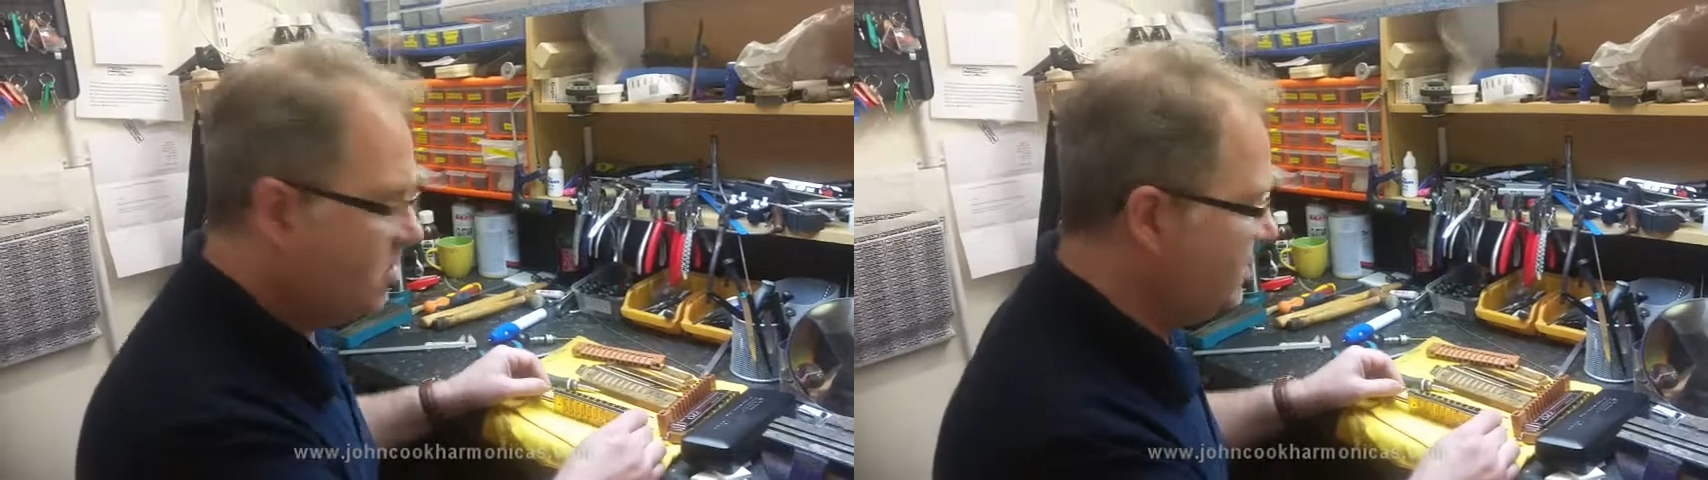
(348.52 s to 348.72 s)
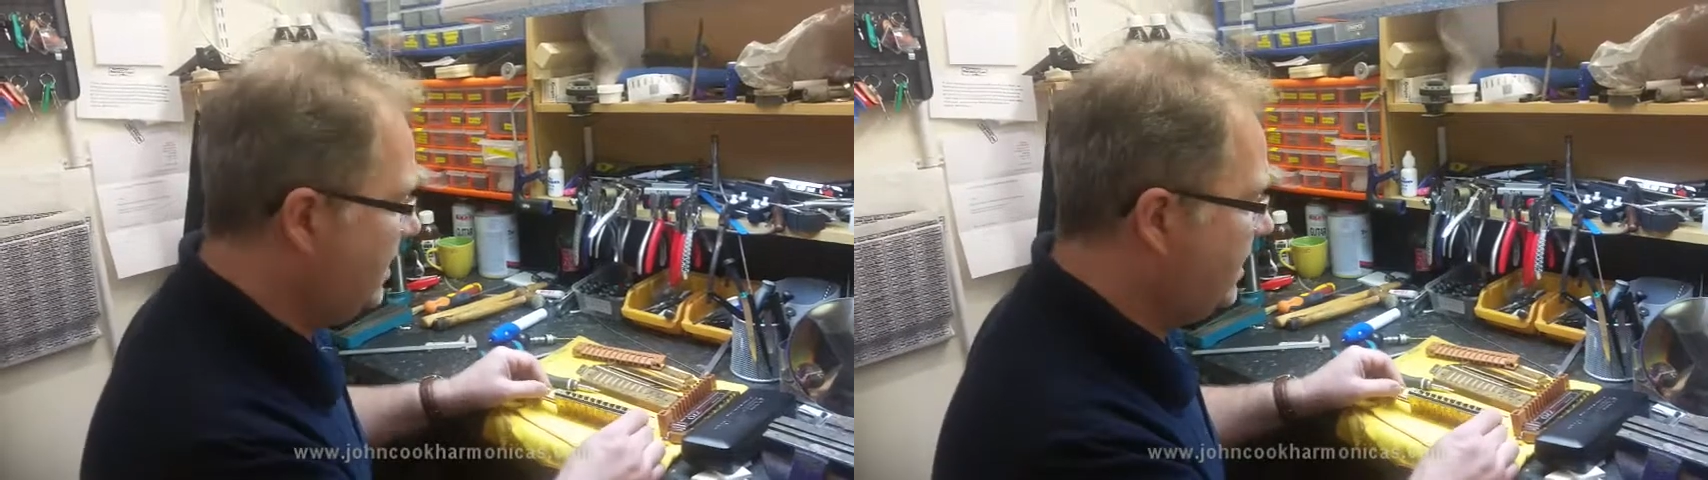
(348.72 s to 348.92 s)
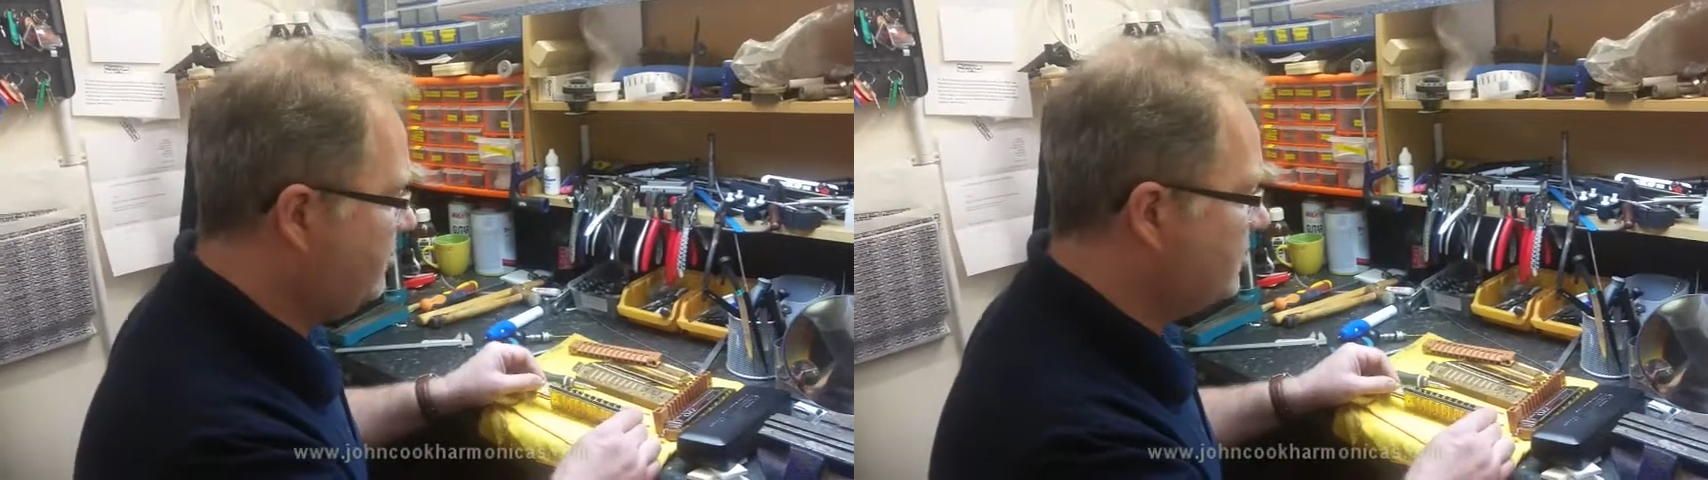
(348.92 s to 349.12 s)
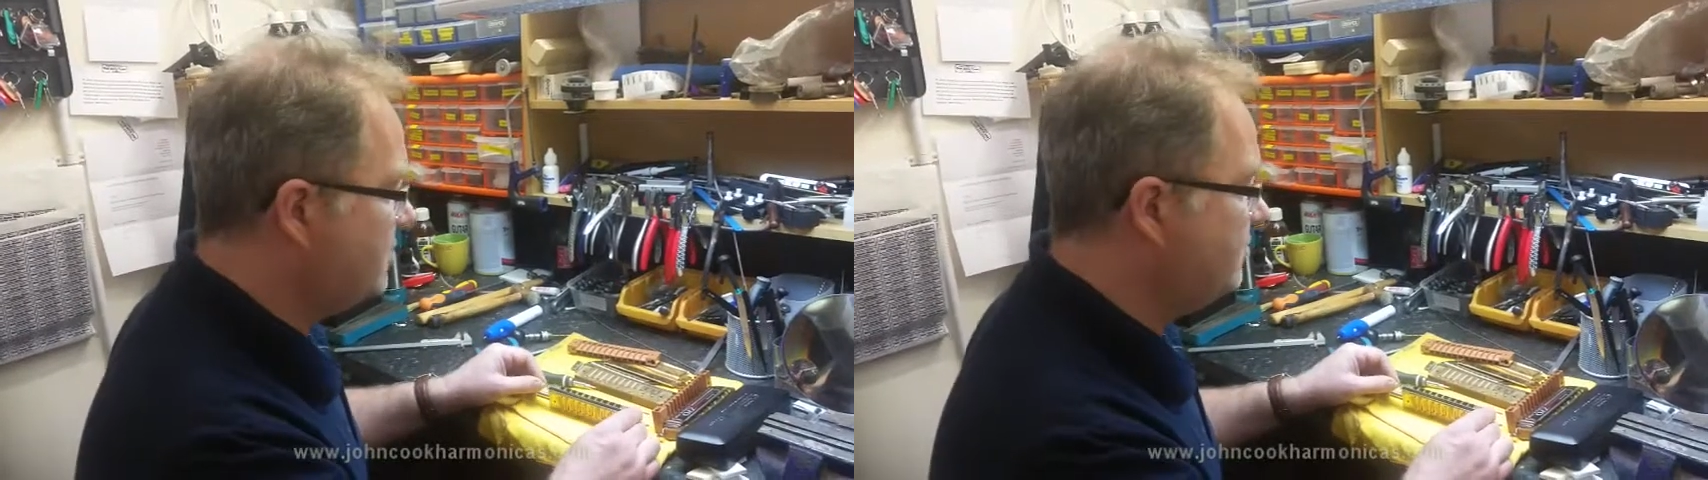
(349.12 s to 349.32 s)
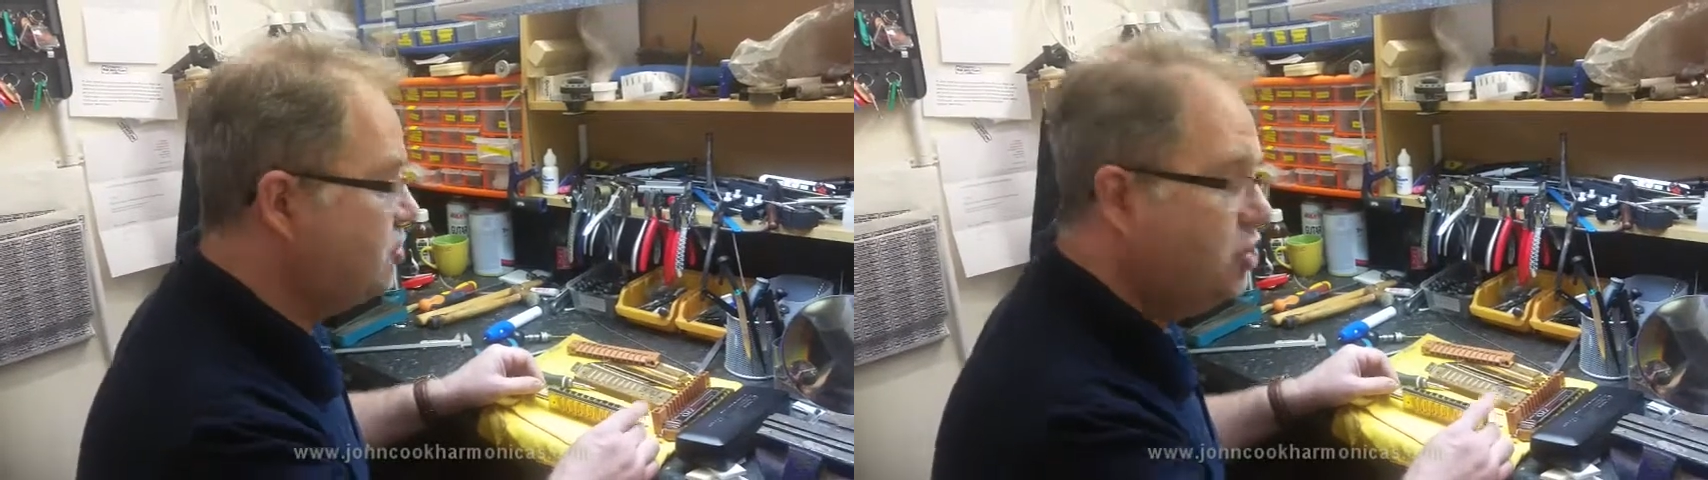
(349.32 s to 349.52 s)
on the 11th
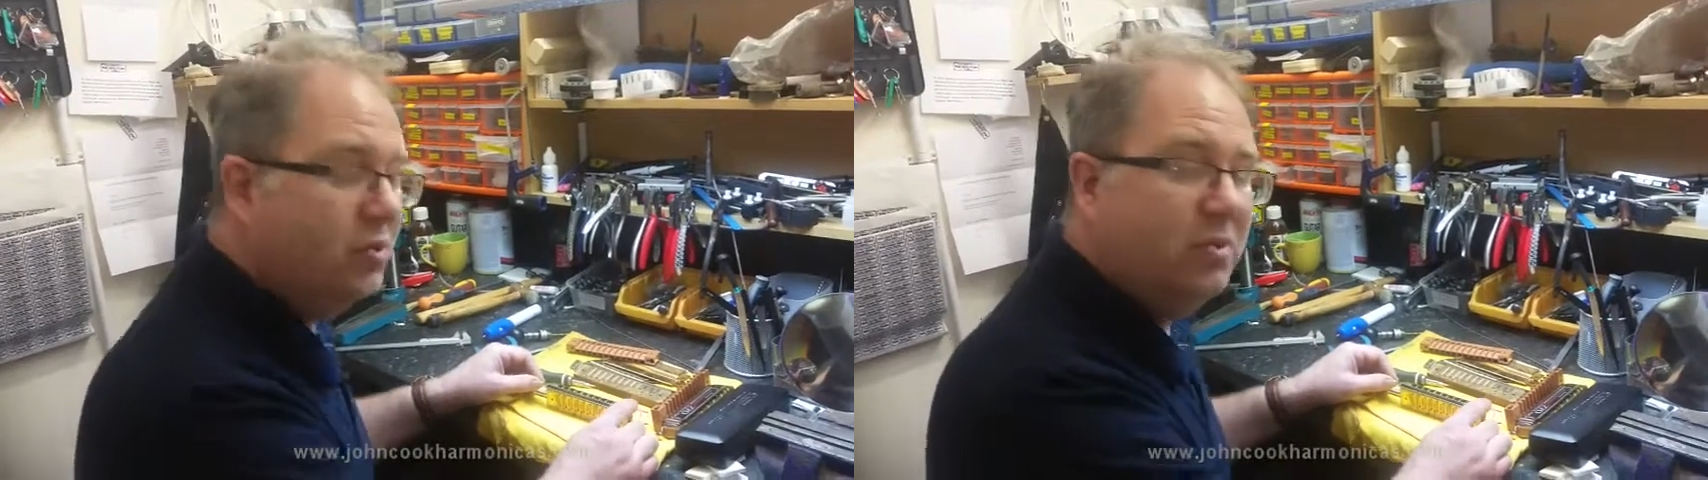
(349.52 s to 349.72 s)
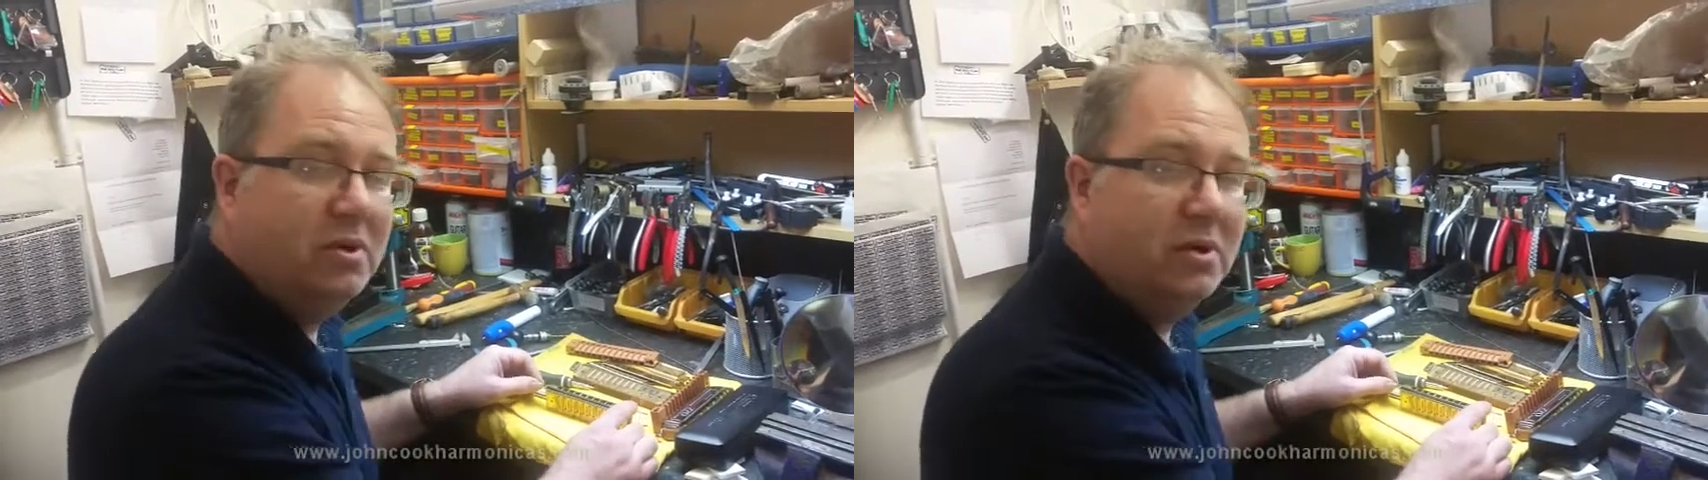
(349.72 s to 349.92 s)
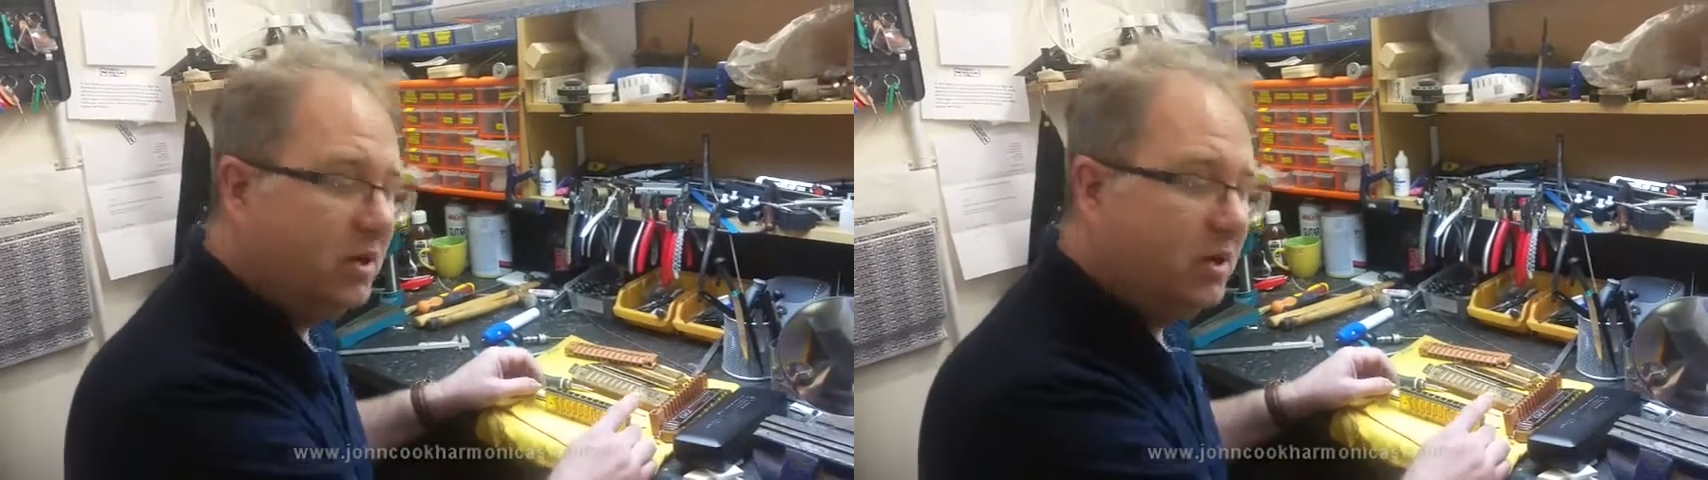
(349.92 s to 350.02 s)
of June,